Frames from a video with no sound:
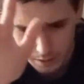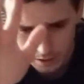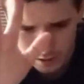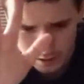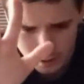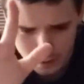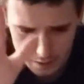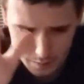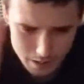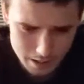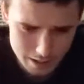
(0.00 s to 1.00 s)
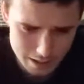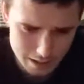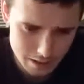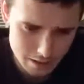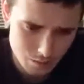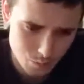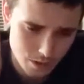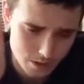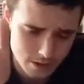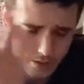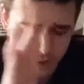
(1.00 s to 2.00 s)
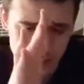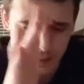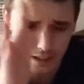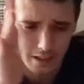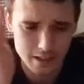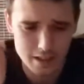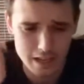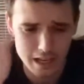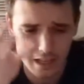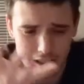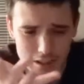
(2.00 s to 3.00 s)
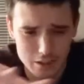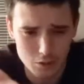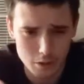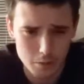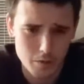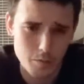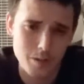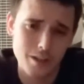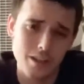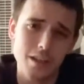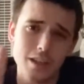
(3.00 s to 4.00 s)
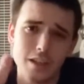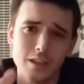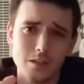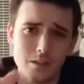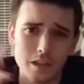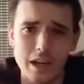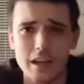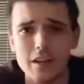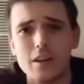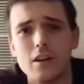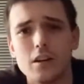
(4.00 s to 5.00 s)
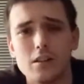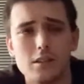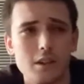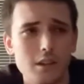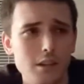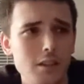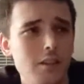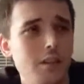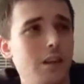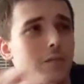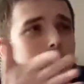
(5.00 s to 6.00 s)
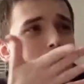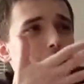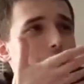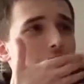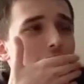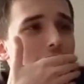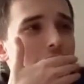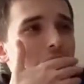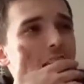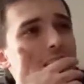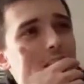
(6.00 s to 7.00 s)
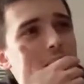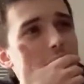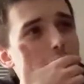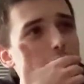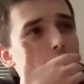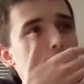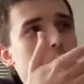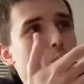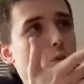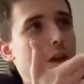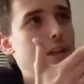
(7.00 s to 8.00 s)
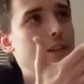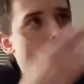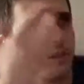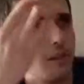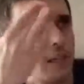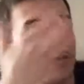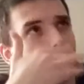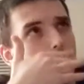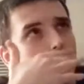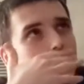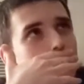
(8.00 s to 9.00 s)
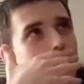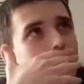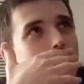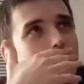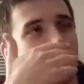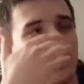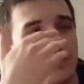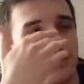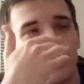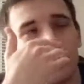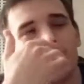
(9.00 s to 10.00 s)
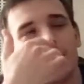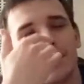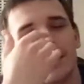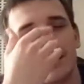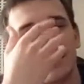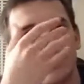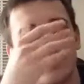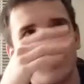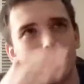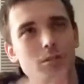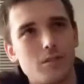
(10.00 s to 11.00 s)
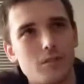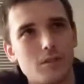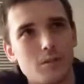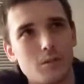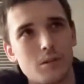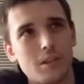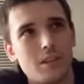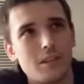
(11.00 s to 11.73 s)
But I mean, was it really that enjoyable for me? Not a ton. I mean, it's hard to explain what I didn't like about it. It's just like through and through,